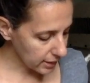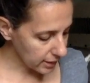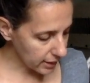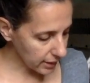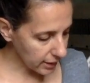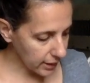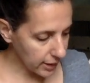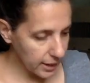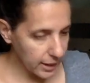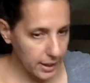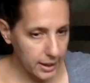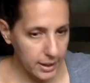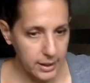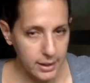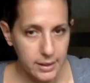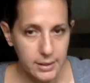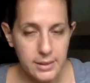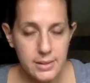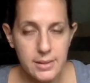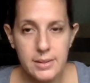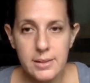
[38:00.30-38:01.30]

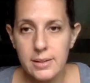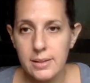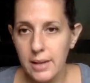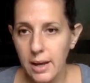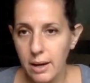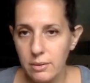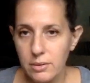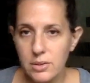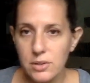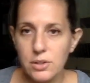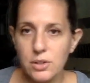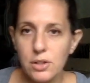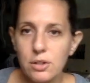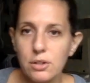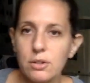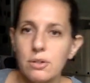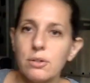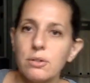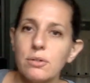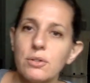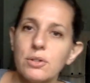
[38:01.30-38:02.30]
And that was
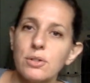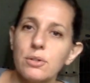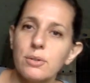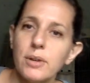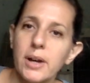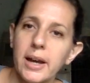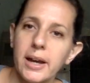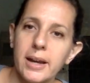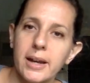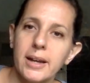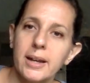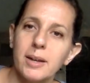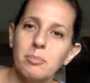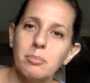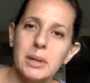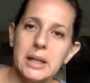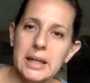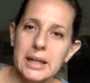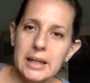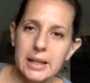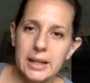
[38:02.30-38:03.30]
two, two A and
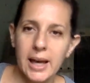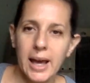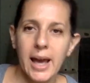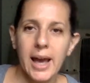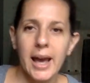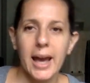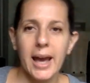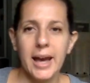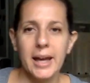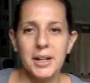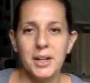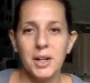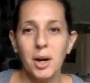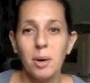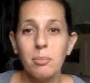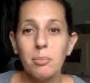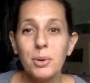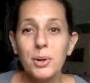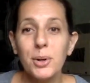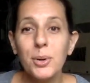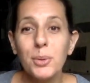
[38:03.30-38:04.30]
B. And
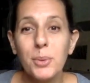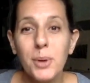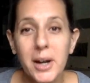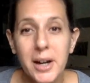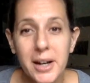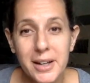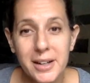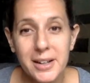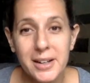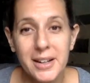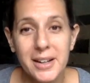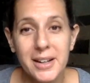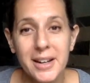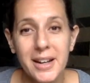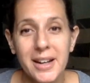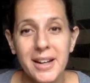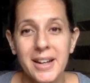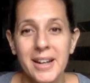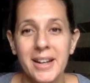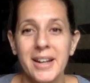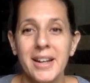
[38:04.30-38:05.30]
number one,
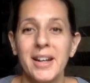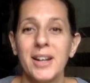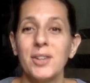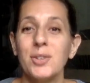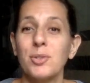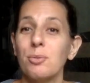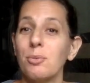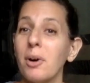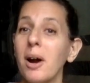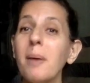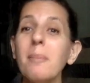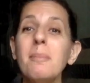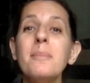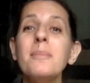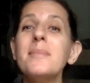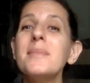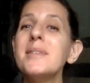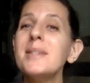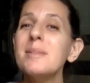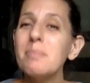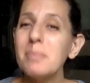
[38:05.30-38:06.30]

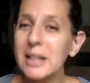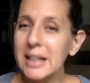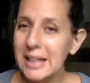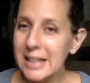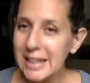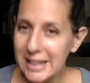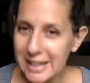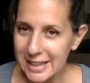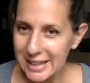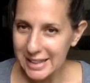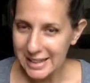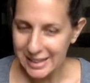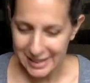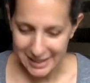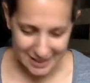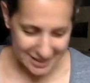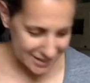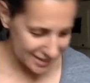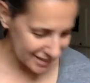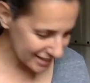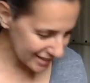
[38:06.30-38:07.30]
drums
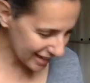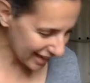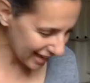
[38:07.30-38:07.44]
please.